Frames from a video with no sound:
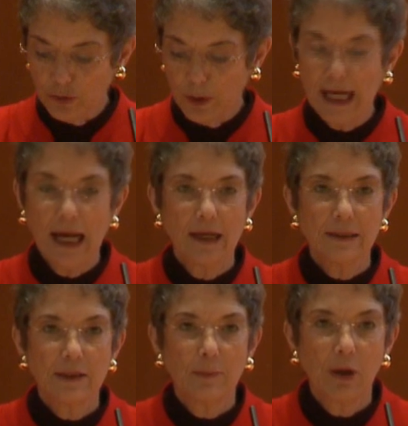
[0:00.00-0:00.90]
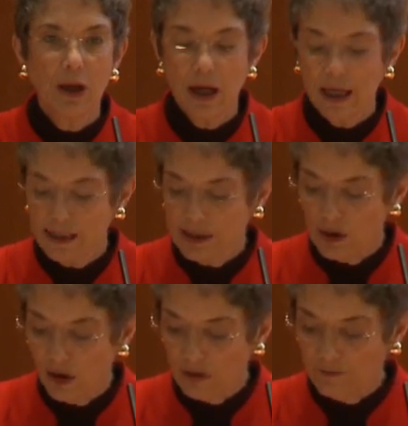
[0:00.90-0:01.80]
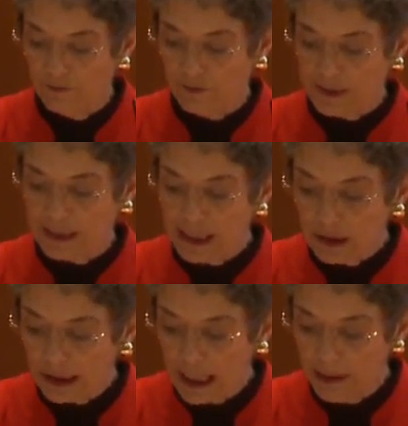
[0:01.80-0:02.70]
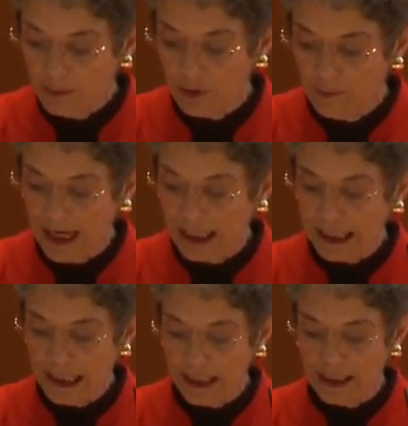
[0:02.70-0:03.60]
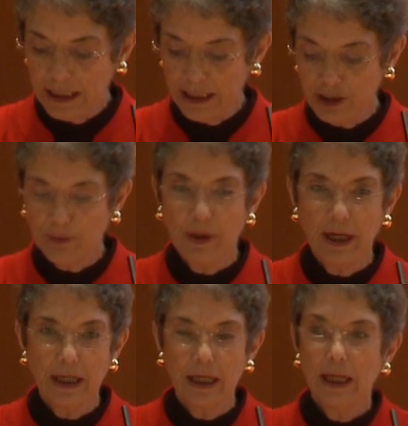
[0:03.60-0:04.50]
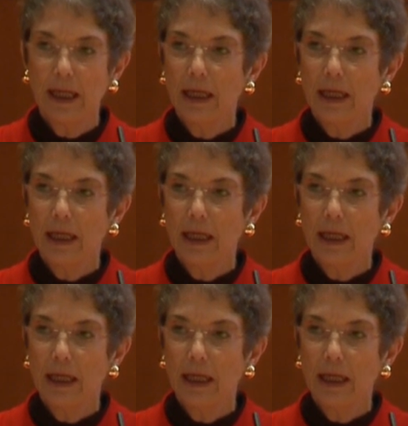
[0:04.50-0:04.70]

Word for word: to enhance supplies of skilled labor, badly needed in Japan,